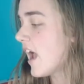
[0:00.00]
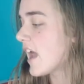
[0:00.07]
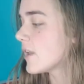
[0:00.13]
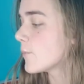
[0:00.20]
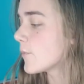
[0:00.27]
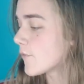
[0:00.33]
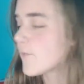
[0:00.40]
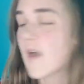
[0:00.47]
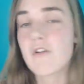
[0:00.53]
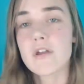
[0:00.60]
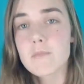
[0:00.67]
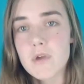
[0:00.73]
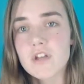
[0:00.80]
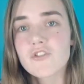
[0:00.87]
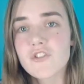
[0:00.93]
and it was very
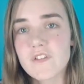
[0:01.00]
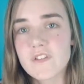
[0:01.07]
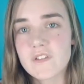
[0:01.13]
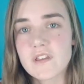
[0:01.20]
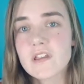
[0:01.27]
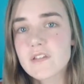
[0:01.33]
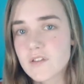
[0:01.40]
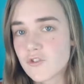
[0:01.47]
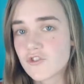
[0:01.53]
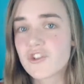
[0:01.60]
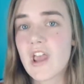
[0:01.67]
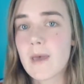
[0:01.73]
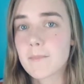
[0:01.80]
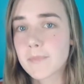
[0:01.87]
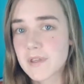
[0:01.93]
much the seasoned
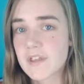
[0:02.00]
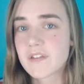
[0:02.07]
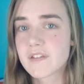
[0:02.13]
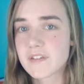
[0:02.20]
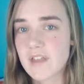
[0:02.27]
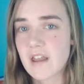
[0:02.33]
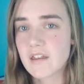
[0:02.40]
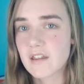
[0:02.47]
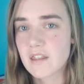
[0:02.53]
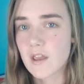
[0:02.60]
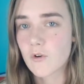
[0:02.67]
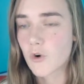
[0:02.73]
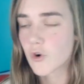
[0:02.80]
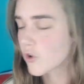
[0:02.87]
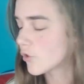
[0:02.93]
champion standing
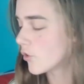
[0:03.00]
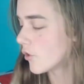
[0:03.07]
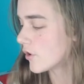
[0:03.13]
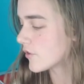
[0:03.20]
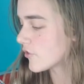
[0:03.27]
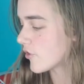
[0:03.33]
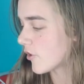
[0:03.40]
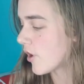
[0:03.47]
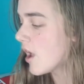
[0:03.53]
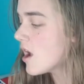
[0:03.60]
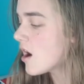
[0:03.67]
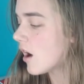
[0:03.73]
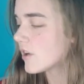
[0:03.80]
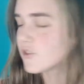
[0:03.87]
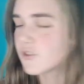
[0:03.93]
there on court. So
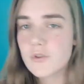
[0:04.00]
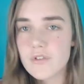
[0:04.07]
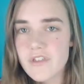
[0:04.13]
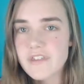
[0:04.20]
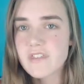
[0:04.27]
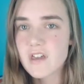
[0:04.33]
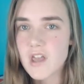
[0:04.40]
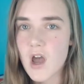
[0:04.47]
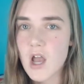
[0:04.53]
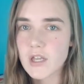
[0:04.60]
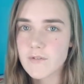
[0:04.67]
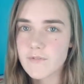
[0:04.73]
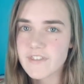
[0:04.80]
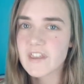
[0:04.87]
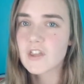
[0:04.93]
I do think that
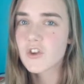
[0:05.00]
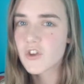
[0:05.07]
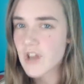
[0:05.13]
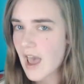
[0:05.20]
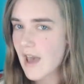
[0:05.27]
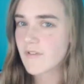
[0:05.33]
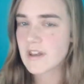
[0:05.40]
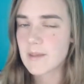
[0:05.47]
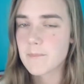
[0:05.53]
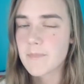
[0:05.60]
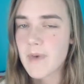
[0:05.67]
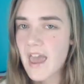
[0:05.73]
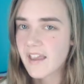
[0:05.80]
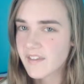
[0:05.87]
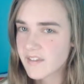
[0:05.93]
kind of thing could have an
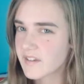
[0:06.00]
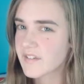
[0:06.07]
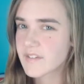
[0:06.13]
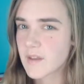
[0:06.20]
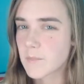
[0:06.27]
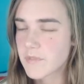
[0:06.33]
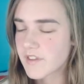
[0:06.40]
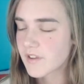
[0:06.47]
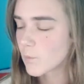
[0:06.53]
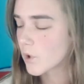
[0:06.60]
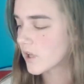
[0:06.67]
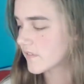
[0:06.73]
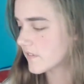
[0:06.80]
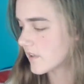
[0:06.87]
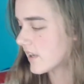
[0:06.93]
impact and is something
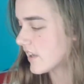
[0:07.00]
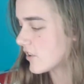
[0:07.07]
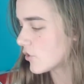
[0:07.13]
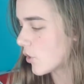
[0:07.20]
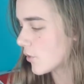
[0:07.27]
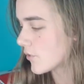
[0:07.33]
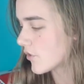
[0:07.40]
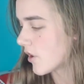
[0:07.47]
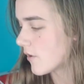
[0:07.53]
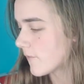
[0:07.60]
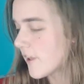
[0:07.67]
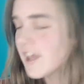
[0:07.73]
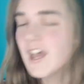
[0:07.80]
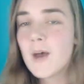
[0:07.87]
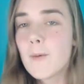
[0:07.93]
worth taking note of,
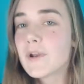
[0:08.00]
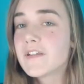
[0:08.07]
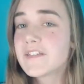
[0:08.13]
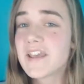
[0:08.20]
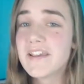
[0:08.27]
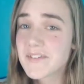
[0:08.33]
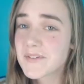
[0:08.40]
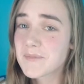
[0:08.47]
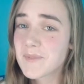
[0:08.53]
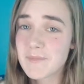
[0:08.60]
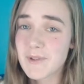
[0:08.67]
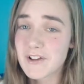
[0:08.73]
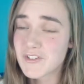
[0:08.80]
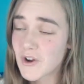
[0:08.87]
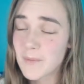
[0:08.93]
but it does make
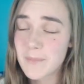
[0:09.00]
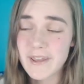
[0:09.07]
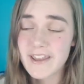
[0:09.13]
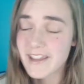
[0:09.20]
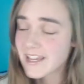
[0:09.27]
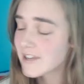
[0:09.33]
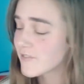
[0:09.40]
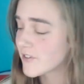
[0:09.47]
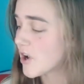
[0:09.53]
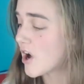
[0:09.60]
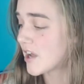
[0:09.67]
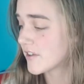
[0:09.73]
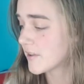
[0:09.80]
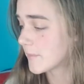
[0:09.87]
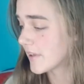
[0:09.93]
my job here even
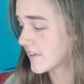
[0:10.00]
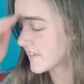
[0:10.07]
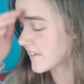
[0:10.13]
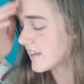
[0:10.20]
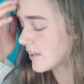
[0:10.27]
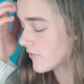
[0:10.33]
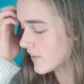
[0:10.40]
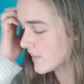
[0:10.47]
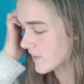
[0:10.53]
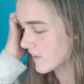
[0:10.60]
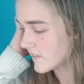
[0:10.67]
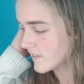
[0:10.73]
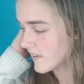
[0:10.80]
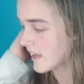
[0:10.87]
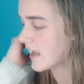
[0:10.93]
harder, because even as I
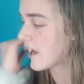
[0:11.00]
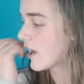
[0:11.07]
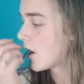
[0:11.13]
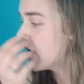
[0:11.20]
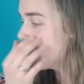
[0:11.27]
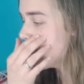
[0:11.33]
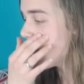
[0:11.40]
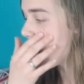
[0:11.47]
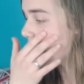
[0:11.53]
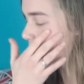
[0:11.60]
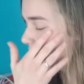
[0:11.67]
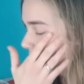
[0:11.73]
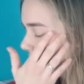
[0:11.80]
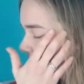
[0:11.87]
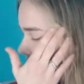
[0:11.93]
sit here, I'm
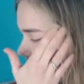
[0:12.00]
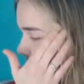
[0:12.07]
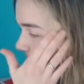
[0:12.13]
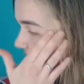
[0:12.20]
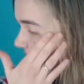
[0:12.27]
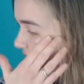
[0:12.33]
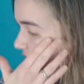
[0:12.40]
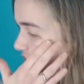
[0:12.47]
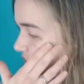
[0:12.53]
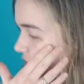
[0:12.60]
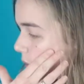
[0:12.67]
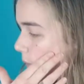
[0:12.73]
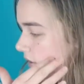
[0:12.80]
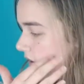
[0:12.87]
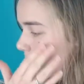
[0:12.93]
not 100%
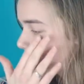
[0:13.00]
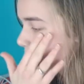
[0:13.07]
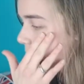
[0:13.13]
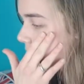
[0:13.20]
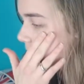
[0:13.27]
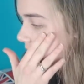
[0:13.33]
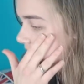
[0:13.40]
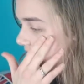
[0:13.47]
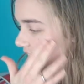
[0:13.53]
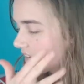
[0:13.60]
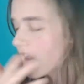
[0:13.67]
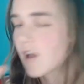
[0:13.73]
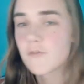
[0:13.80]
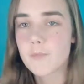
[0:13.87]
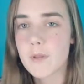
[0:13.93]
sure where I'm going with this.
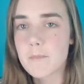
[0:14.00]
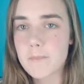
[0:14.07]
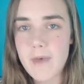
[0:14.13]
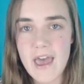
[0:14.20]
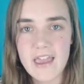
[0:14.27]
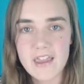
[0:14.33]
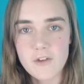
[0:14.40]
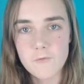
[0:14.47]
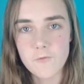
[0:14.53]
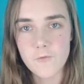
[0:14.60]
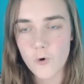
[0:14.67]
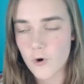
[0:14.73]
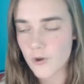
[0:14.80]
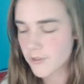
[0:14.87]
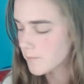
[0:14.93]
I've been back and
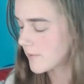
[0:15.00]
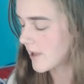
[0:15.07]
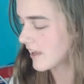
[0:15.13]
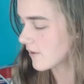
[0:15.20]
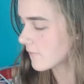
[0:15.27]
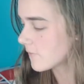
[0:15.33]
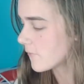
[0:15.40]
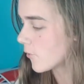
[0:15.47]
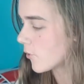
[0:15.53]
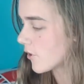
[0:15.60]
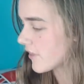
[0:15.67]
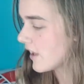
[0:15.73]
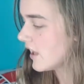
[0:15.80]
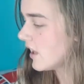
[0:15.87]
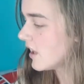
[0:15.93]
forth and back and
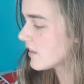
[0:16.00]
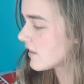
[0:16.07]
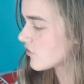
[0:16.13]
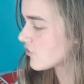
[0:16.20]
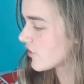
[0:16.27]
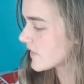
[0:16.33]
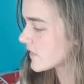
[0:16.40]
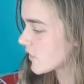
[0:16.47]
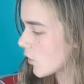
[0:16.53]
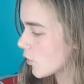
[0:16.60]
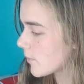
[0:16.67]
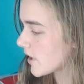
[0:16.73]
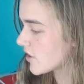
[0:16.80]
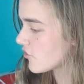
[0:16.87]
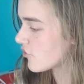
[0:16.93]
forth. There's just so
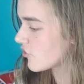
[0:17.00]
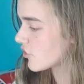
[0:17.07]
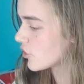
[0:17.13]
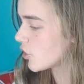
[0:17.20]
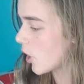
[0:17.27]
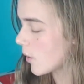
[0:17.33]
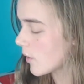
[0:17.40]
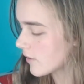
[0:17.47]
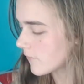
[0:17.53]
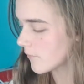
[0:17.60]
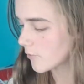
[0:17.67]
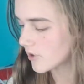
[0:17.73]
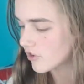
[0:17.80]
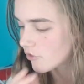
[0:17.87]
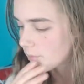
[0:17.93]
much going
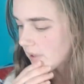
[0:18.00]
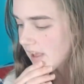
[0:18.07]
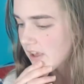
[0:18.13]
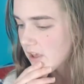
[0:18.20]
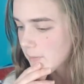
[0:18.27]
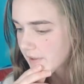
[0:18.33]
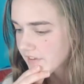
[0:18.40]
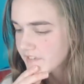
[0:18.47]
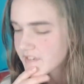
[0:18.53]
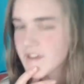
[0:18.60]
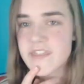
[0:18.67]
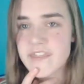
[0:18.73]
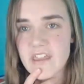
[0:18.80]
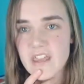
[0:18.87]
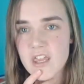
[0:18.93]
for each player, because I
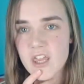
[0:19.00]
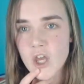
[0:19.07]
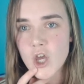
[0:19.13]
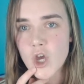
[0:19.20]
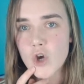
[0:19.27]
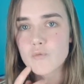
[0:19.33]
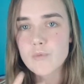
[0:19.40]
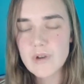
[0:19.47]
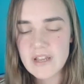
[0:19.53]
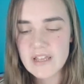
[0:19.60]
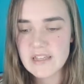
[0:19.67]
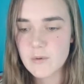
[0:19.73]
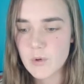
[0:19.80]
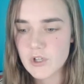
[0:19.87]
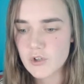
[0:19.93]
think
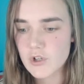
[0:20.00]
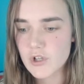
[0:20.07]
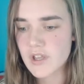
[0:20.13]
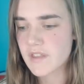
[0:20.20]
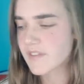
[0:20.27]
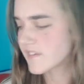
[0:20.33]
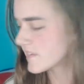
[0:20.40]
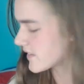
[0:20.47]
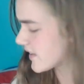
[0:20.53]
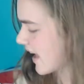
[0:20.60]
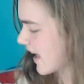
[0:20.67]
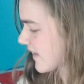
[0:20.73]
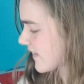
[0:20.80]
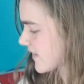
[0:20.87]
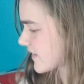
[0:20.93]
really when you look at the
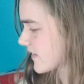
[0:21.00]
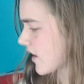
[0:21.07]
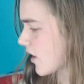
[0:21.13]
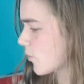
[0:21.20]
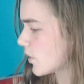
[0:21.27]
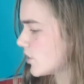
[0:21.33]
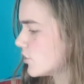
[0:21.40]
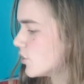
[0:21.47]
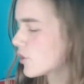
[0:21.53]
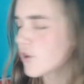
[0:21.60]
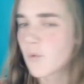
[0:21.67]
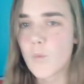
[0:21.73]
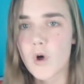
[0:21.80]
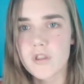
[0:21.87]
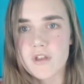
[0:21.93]
stats and when you look
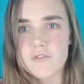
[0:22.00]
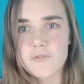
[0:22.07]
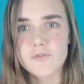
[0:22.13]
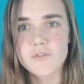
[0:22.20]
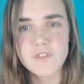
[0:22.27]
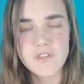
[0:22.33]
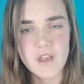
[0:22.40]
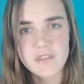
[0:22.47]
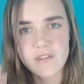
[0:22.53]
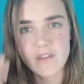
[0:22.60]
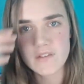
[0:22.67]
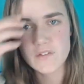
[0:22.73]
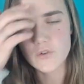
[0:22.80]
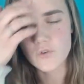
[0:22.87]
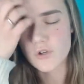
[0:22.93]
at what they've done
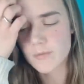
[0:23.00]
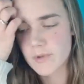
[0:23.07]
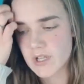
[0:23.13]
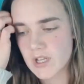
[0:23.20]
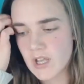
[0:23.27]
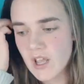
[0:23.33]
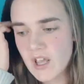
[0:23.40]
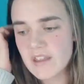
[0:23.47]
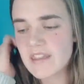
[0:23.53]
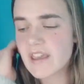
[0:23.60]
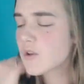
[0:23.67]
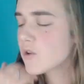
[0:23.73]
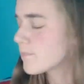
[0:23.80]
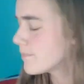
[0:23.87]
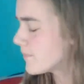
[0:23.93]
this tournament,
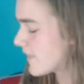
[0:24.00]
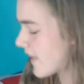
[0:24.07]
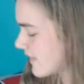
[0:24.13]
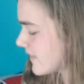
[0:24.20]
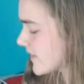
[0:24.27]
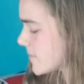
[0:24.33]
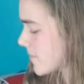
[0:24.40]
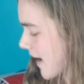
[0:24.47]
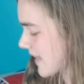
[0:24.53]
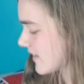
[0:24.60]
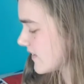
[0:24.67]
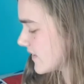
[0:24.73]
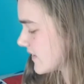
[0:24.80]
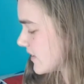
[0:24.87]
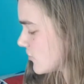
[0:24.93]
they tend to
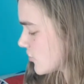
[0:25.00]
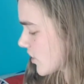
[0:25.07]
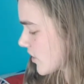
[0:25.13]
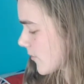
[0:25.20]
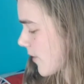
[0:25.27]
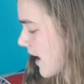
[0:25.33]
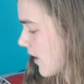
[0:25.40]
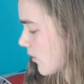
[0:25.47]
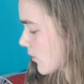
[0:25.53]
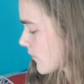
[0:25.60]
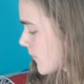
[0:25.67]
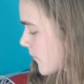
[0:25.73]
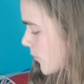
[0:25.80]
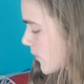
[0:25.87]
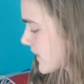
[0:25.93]
balance each other out.
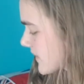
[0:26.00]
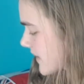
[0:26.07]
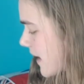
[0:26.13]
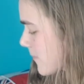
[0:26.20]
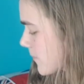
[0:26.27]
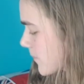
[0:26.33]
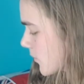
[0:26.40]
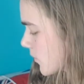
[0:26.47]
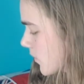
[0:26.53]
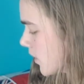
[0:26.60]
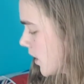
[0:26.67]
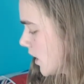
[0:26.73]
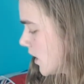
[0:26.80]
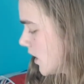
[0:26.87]
For example,